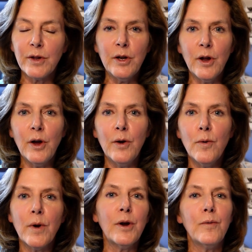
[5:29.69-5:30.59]

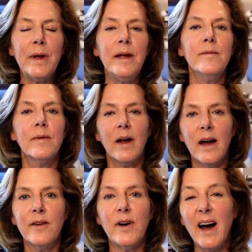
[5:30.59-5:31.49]
where we
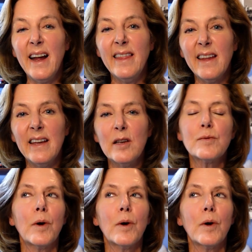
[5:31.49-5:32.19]
kind of hide things,